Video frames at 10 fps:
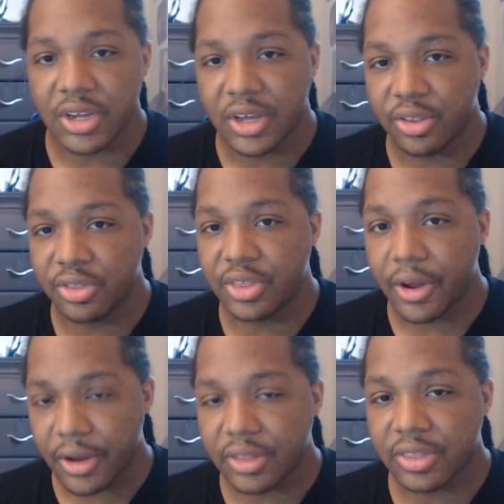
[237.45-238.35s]
They're,
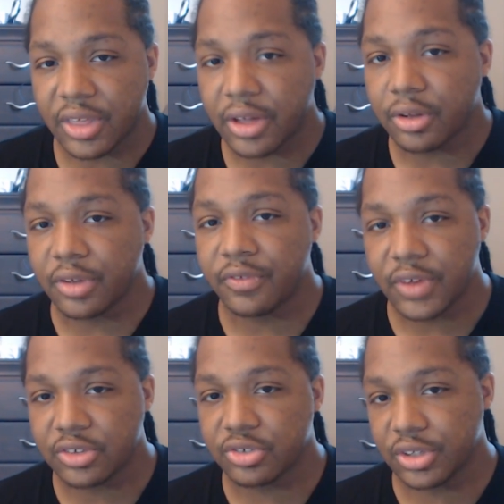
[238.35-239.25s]
they'll eventually
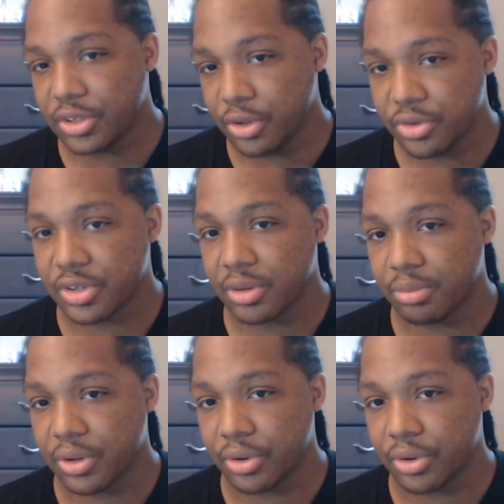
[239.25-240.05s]
use a computer,